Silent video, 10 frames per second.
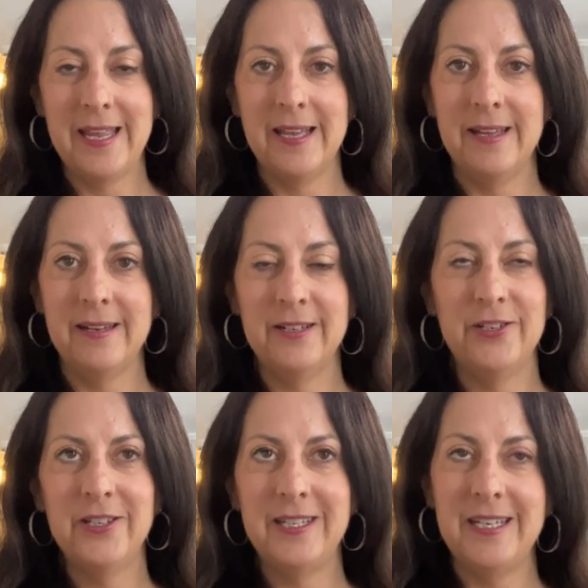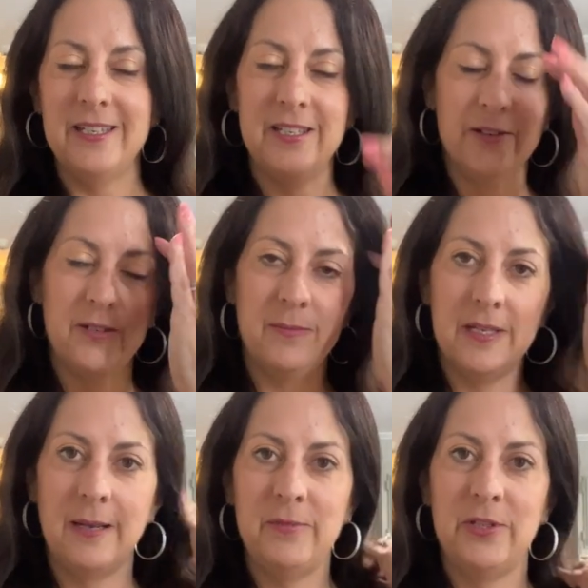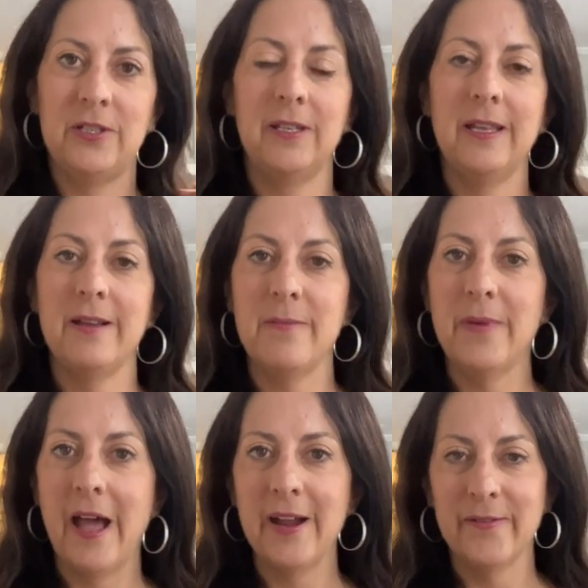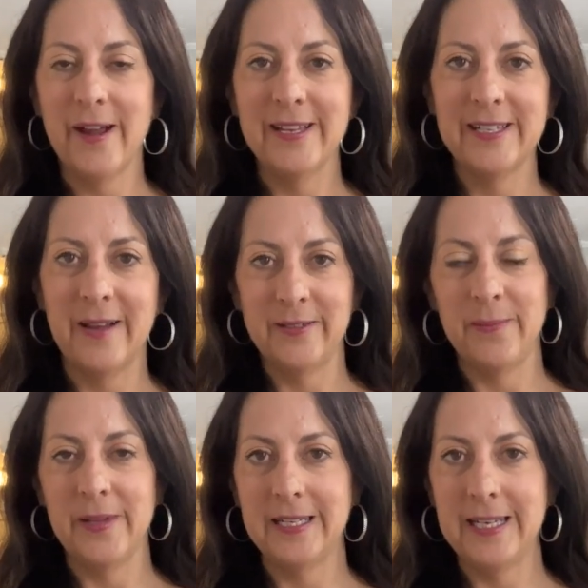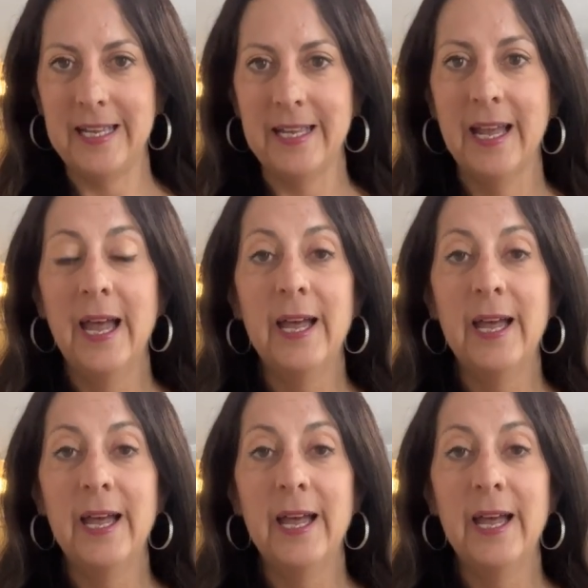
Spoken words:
And it's just easier sometimes just to like come back, rest, have something to eat.